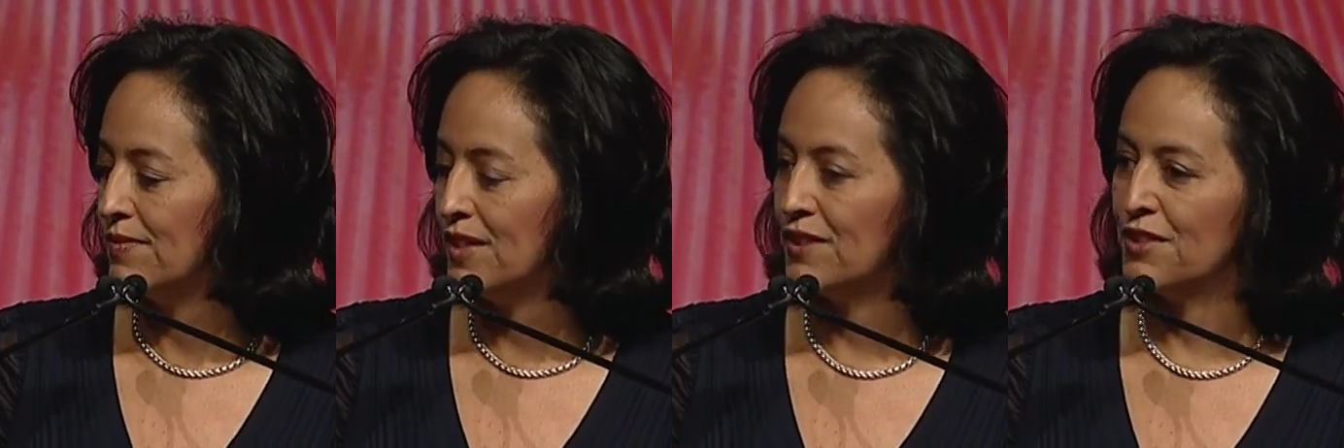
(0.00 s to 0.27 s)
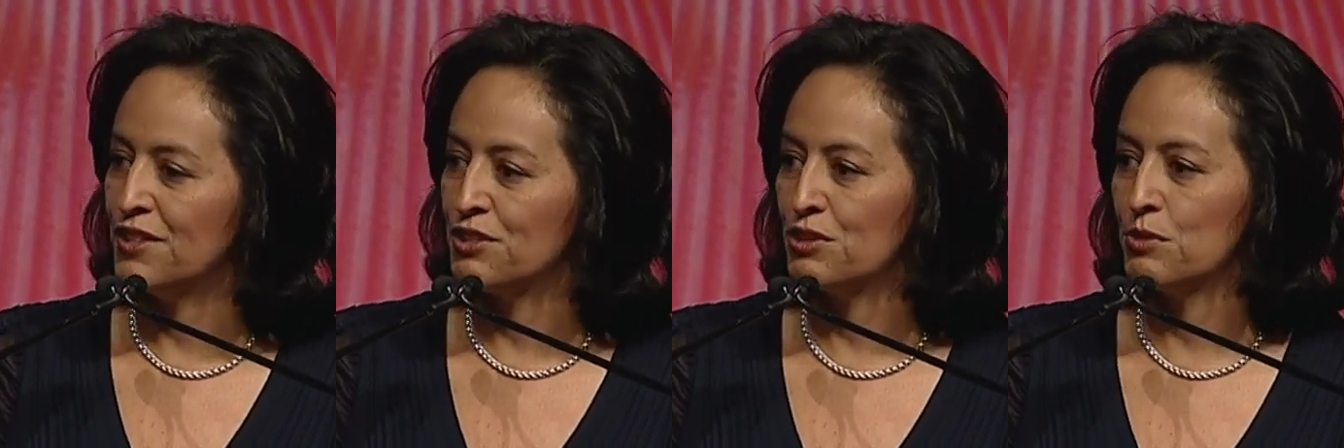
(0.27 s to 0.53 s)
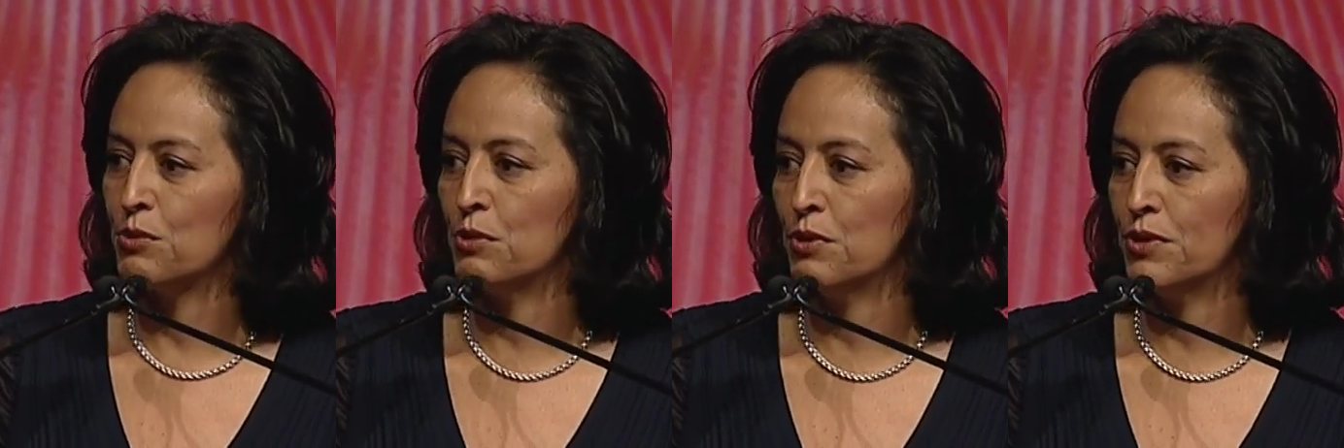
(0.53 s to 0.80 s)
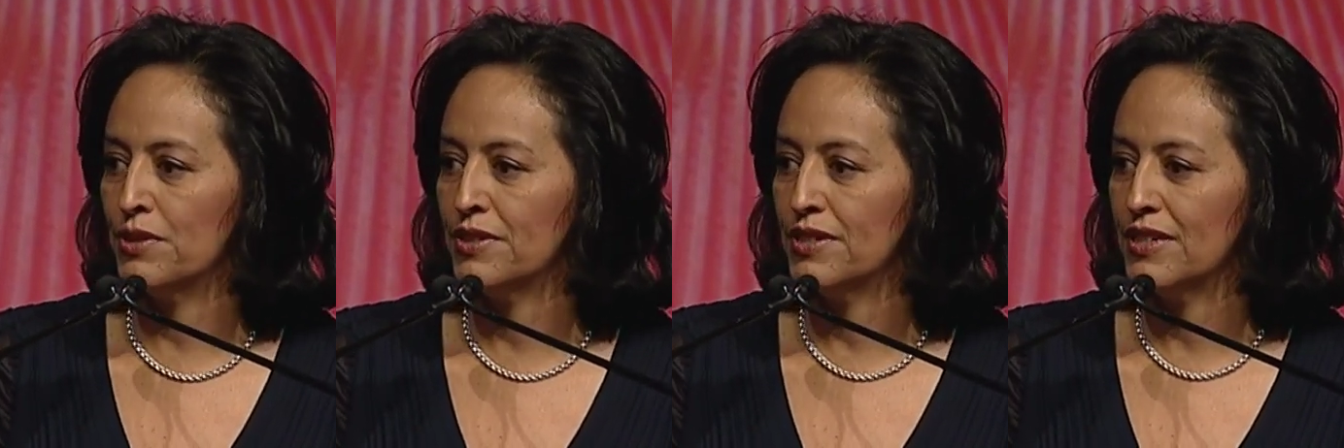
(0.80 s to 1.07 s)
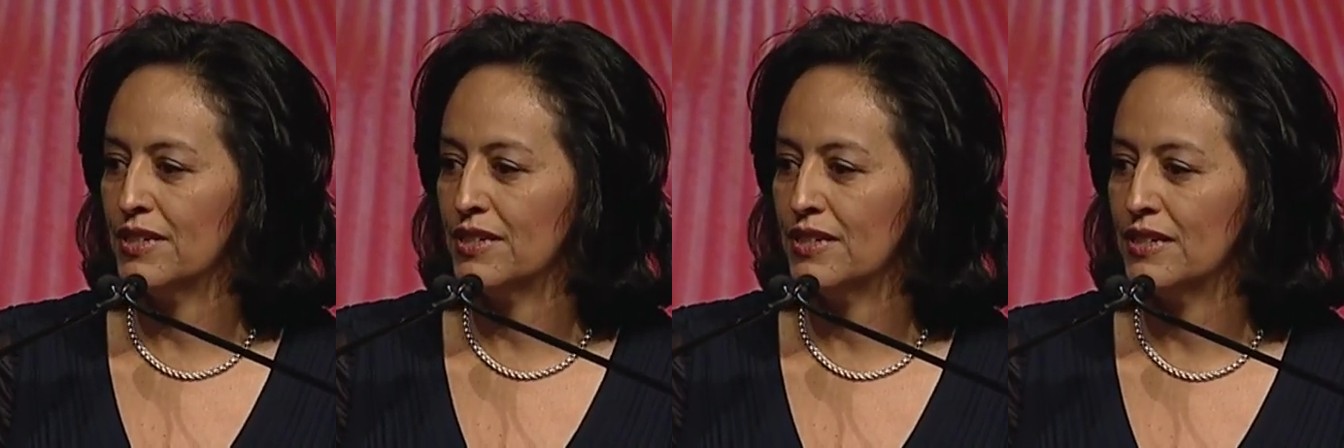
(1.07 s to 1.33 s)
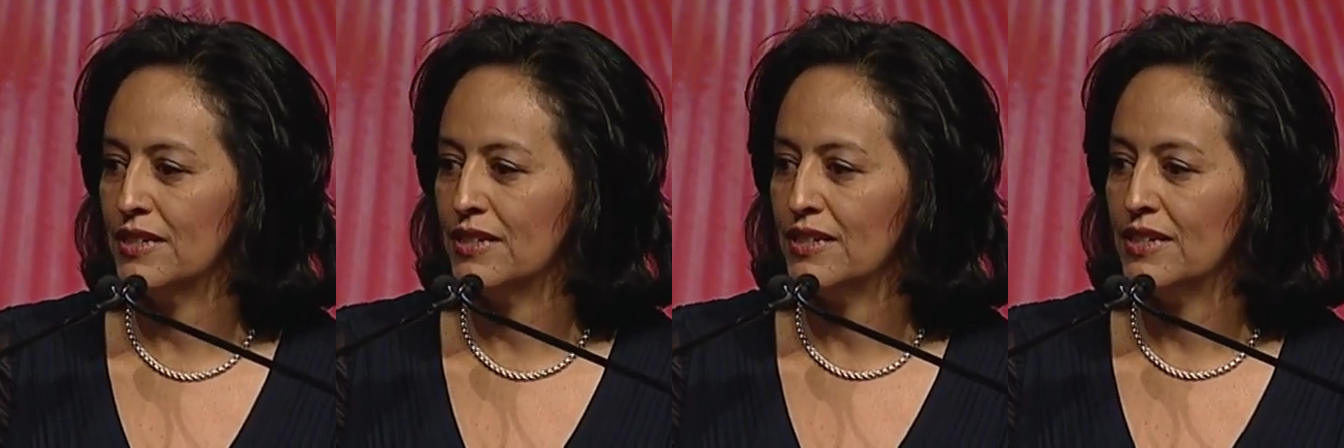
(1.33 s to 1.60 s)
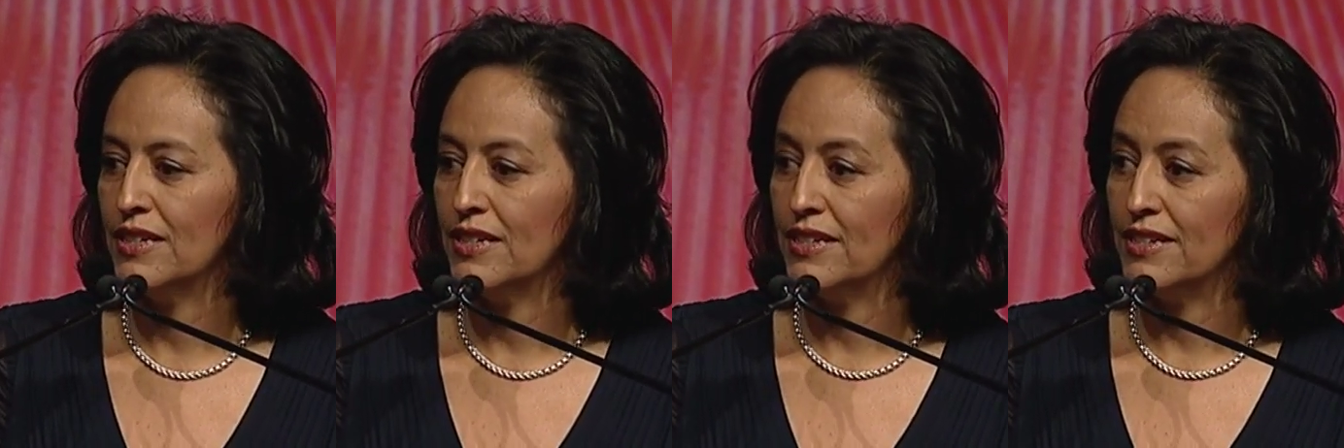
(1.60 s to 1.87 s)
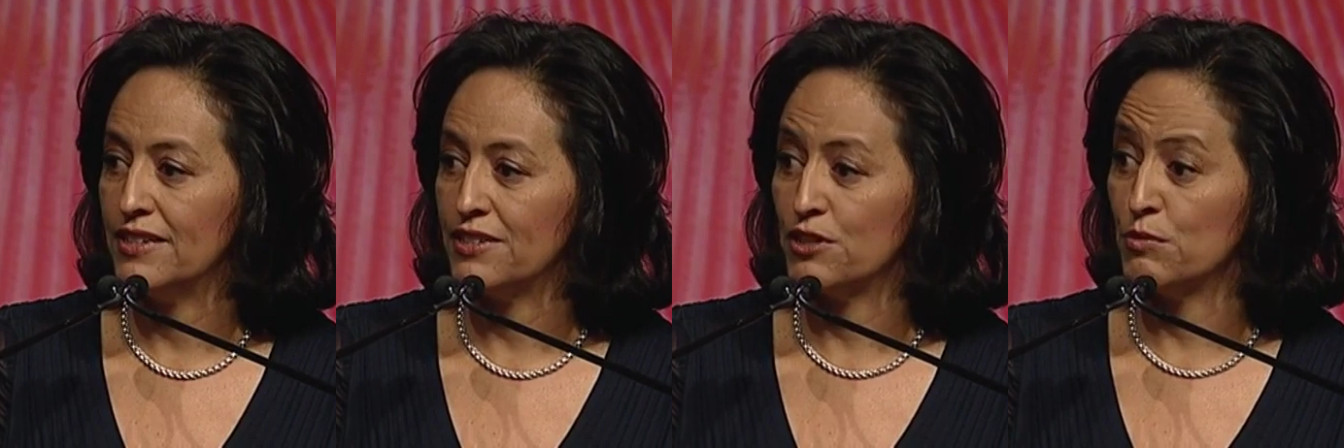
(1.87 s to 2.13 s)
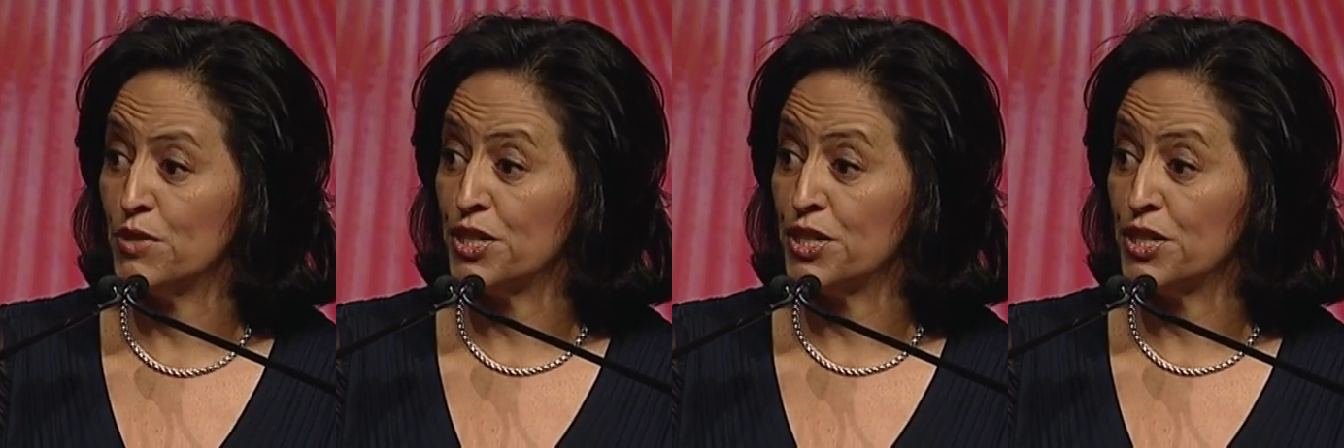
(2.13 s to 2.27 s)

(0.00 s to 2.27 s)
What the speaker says: that this award is as